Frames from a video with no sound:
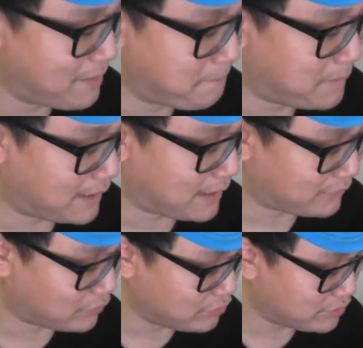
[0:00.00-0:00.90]
But I've
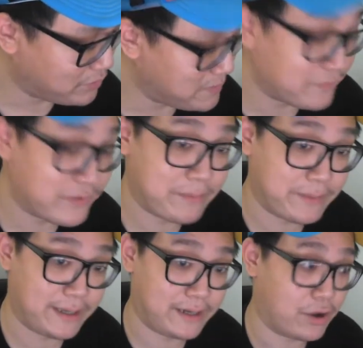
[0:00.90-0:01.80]
also been
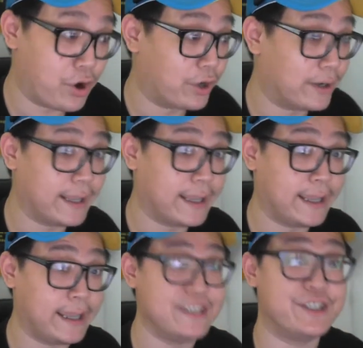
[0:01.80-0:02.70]
vaping it on
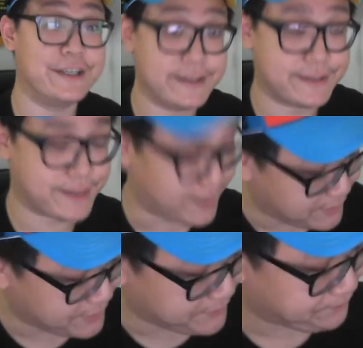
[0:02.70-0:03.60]
a Genesis tank.
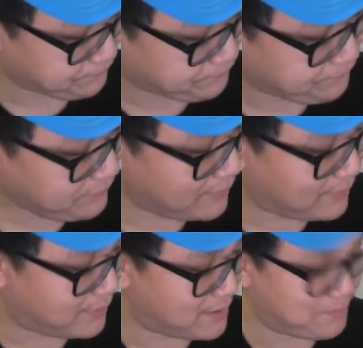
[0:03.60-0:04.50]

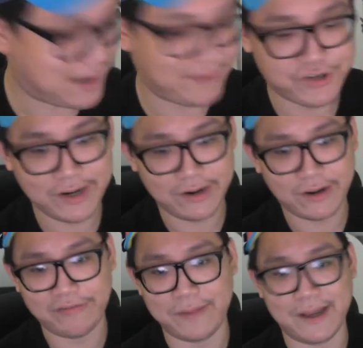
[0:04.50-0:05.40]
I've traded
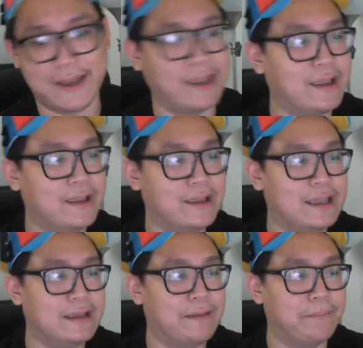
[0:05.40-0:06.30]
off my
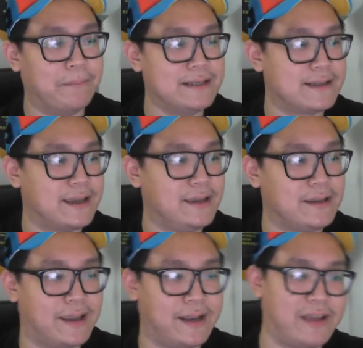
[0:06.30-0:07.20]
Bliss tank
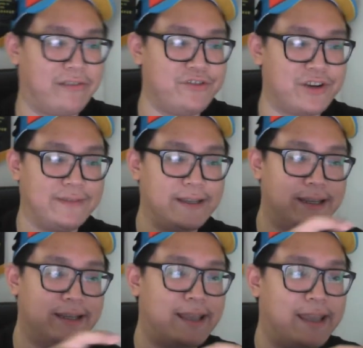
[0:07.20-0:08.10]
and I've drafted
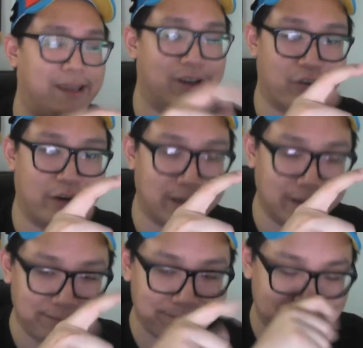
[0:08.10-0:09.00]
in a
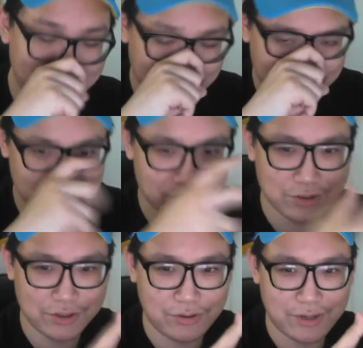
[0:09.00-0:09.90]
Kraken, which is
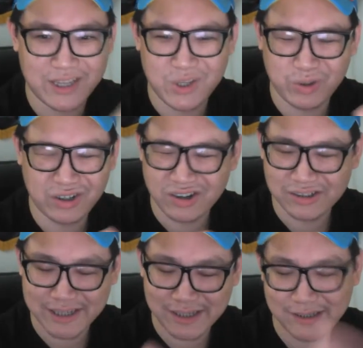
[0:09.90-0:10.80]
also a dual coil
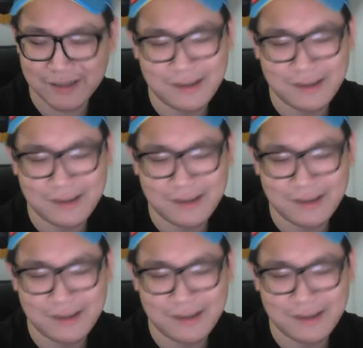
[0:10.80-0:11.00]
tank,